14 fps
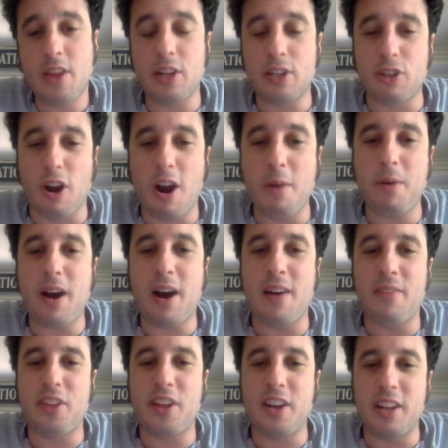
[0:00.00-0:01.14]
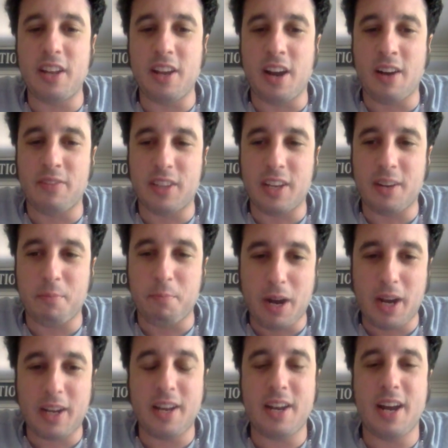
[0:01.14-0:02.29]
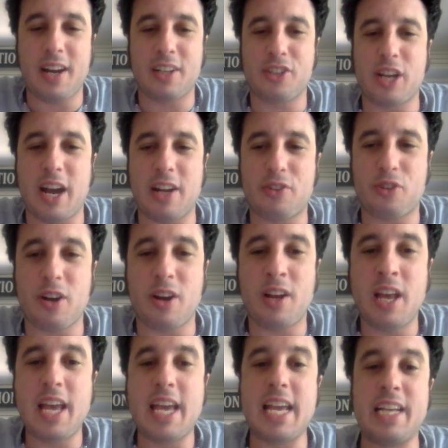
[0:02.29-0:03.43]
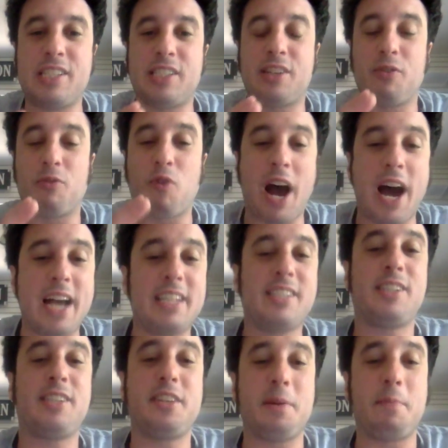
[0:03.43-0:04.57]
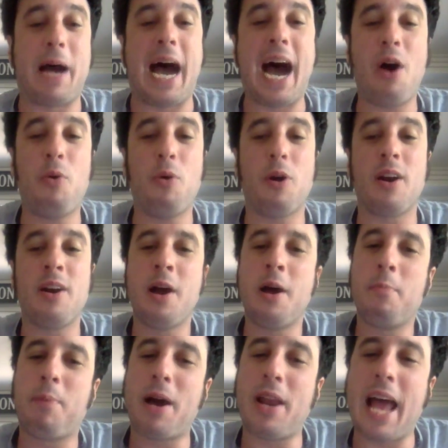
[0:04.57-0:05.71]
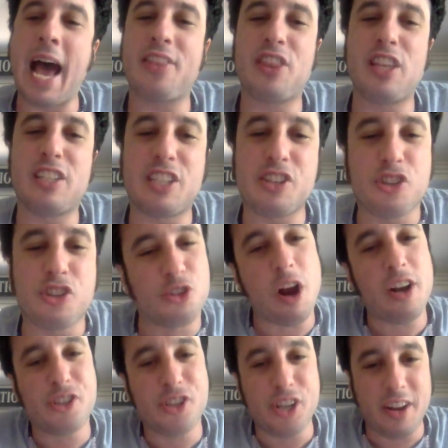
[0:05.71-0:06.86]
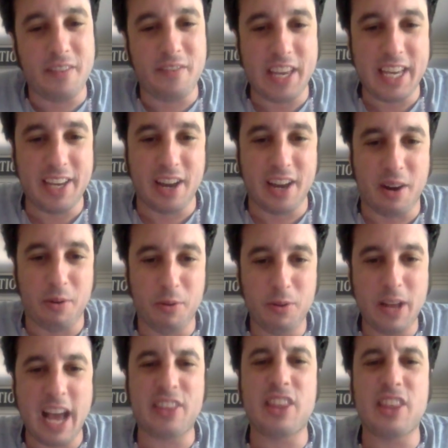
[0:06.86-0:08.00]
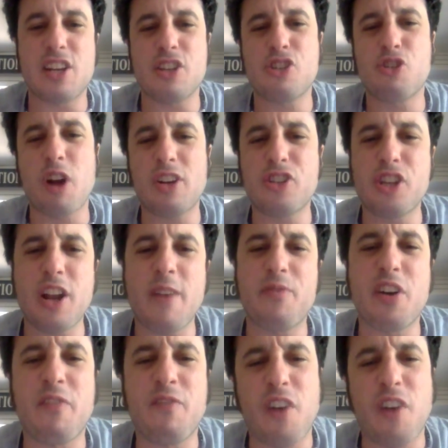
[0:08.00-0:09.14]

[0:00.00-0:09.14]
The Dharma of the Magha Nakshatra is to rise to the power, but at the destruction of ego, at the destruction of the